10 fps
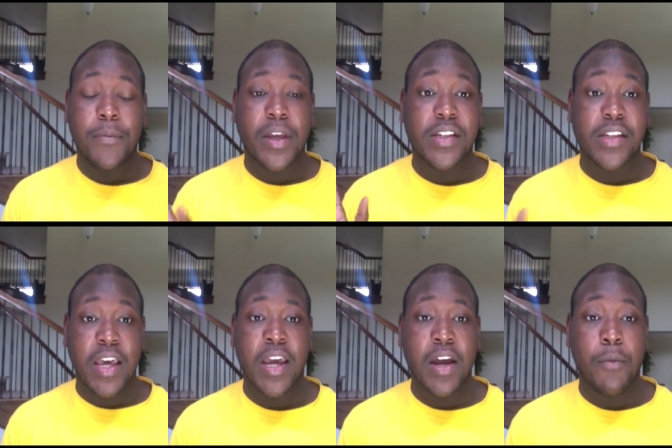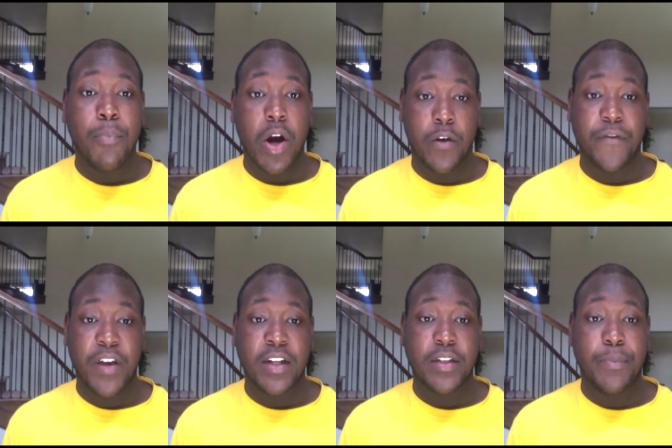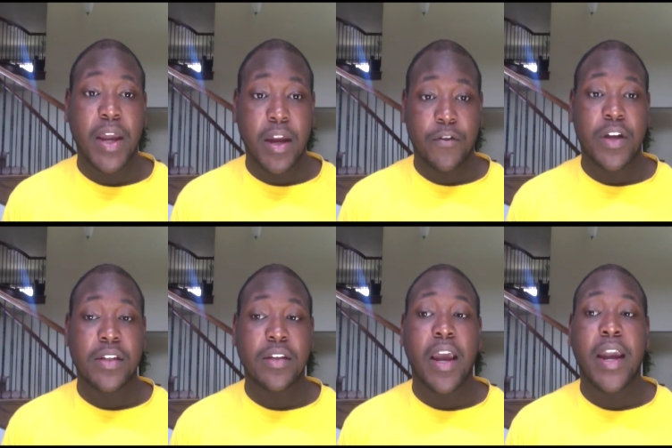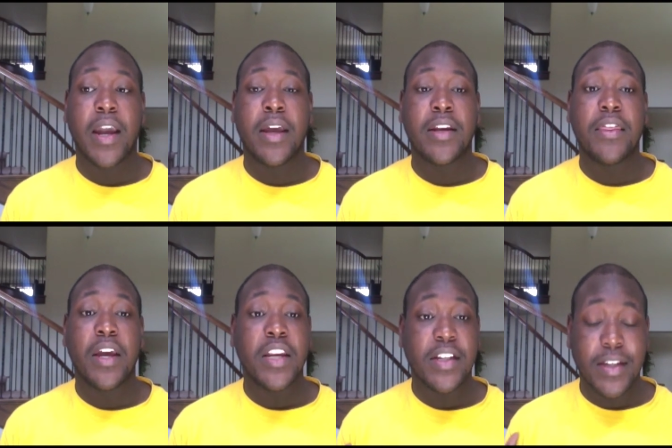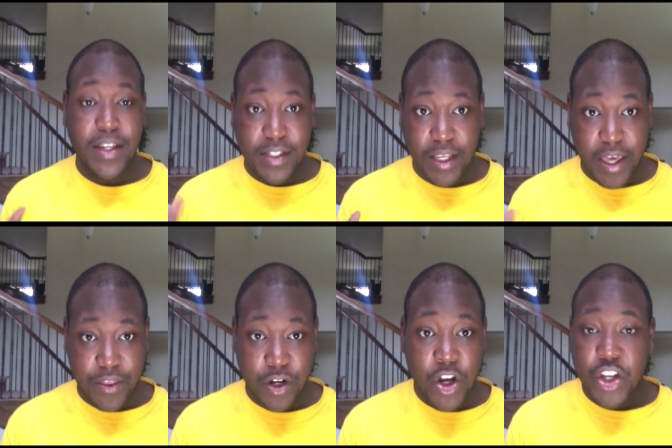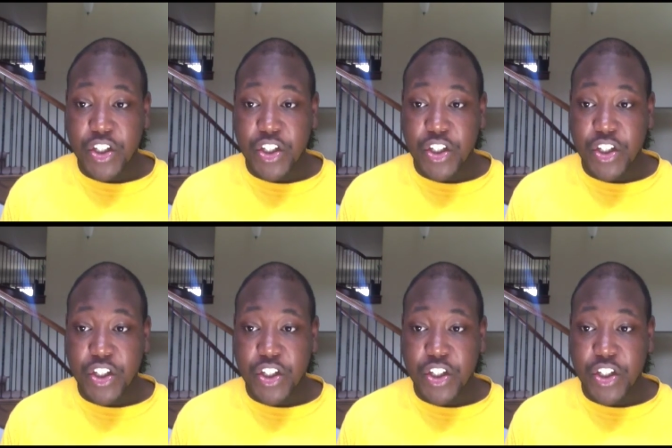because they are perfect parents and they need to get together.